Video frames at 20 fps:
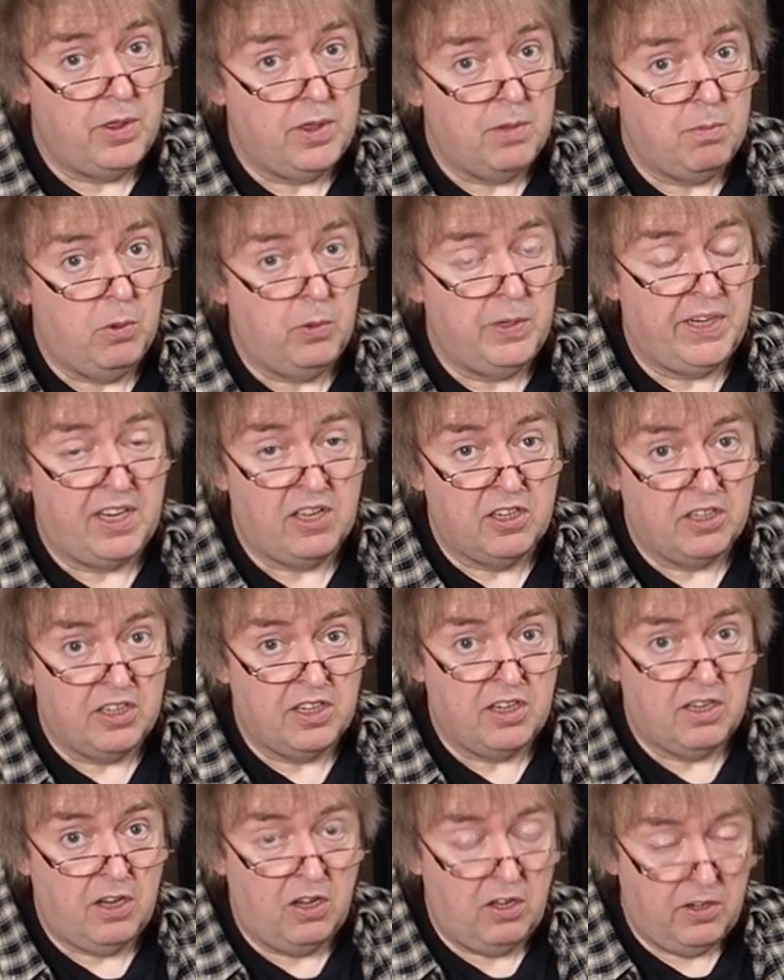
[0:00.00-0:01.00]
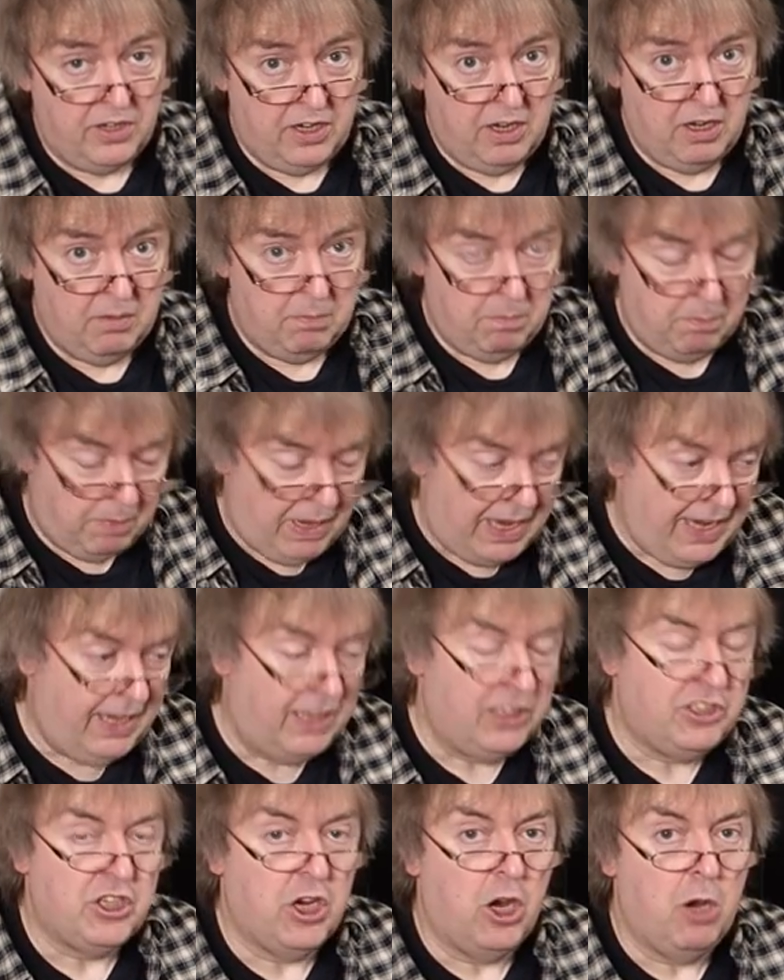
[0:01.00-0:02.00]
in the morning on a
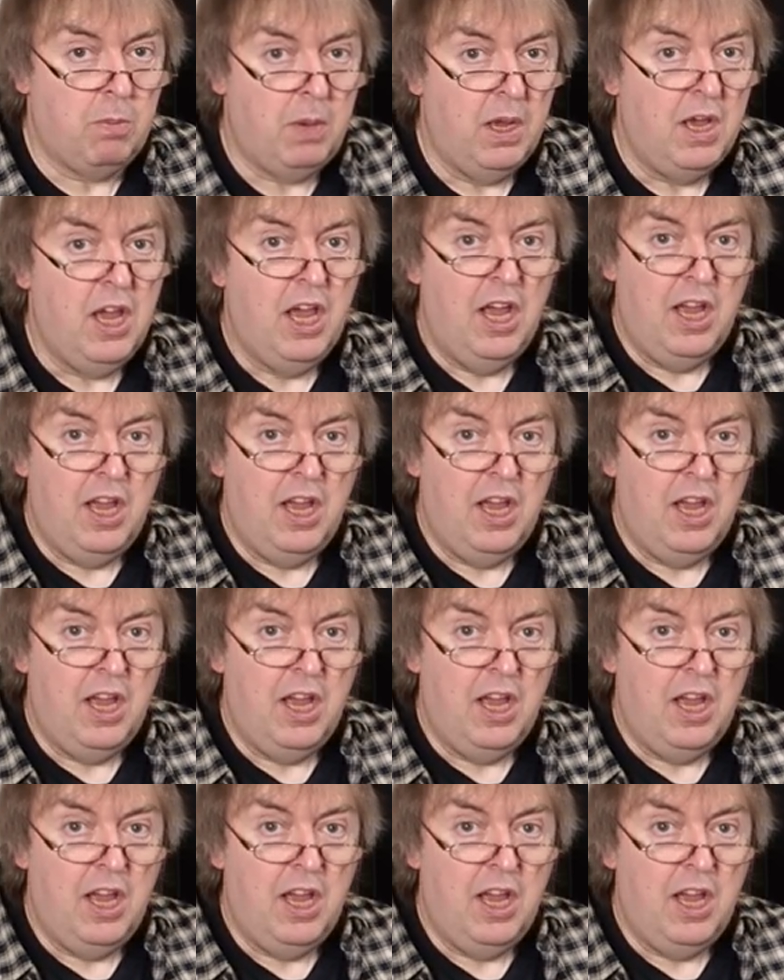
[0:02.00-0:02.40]
paying job,